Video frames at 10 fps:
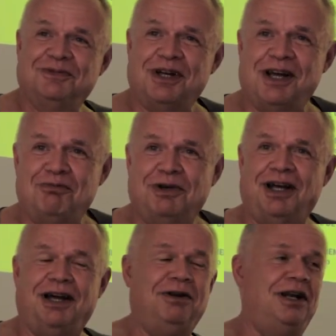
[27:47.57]
An
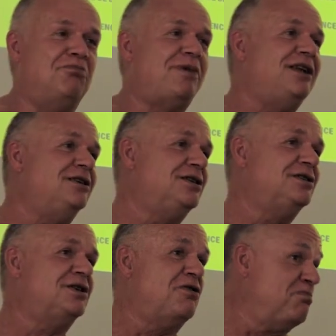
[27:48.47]
abandoned
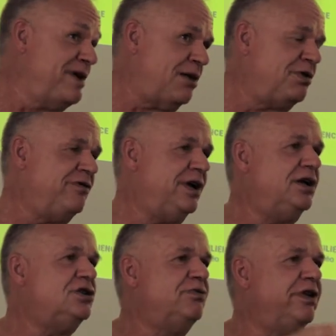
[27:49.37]
Berber
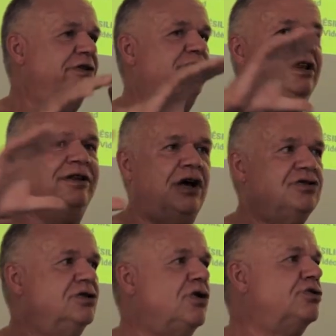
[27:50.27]
village with
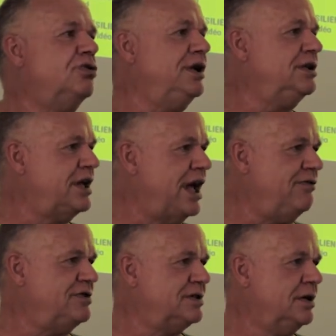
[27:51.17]
3,000 dug-deep
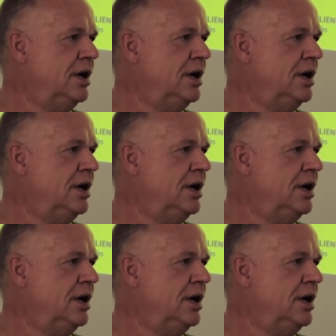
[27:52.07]
caves.